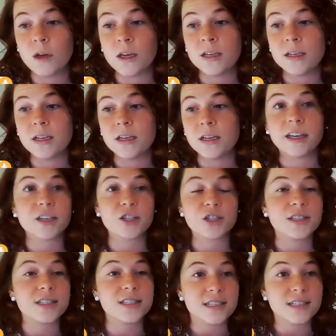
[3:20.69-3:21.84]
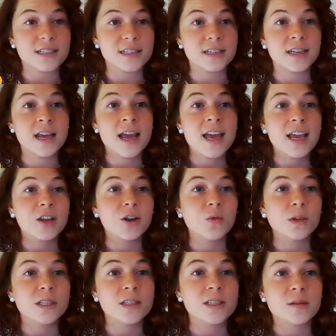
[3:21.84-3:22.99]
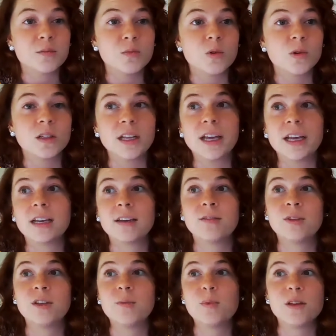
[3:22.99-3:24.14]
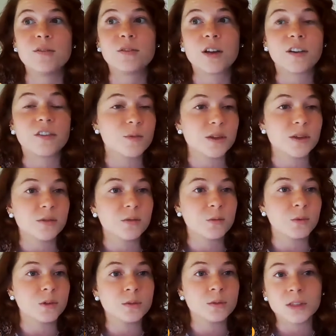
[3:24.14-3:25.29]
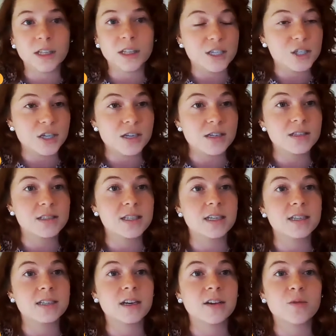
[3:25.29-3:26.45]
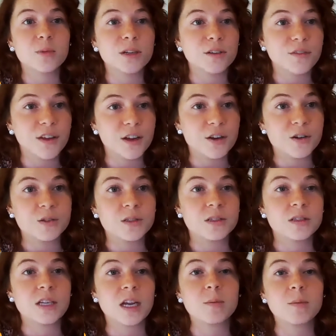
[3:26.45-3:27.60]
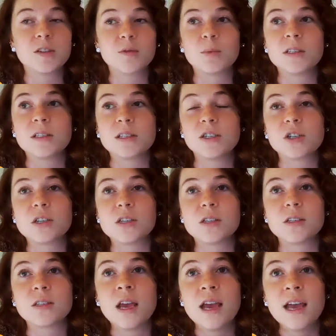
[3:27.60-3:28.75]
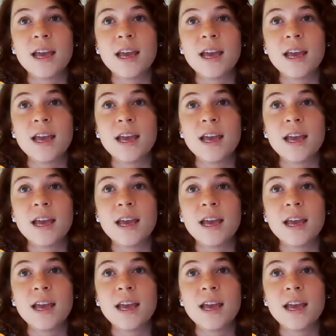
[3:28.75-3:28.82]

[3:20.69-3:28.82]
in election season, you know, we see more like VP of government relations and government affairs and types of positions.